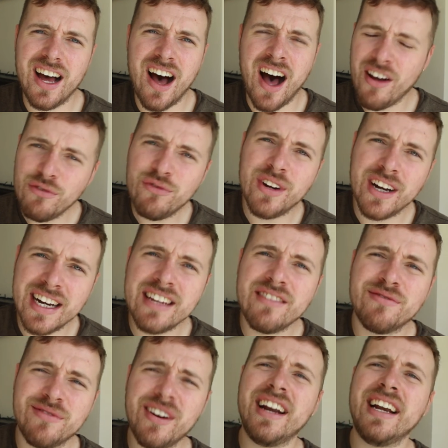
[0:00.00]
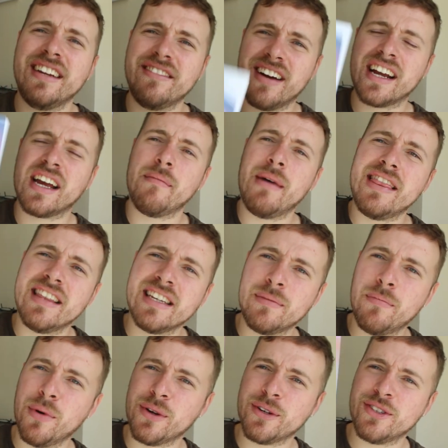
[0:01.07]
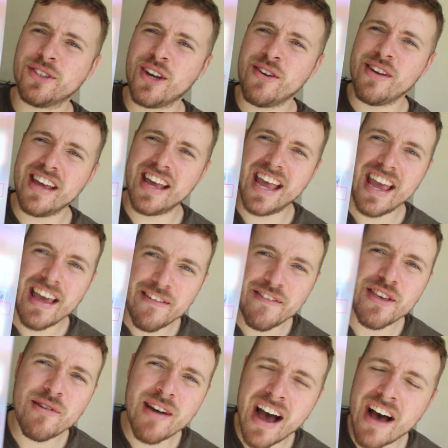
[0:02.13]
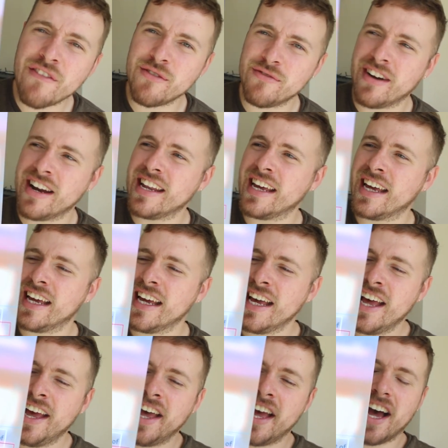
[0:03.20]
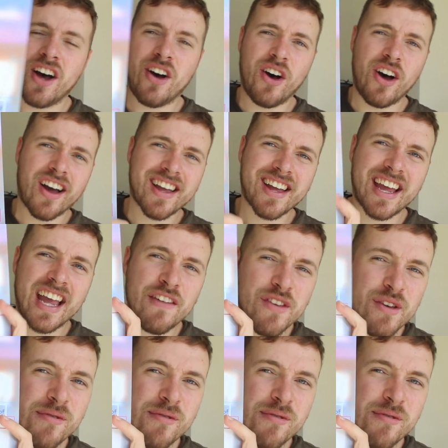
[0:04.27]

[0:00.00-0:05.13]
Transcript: I really, really recommend this book. So if you haven't read it, if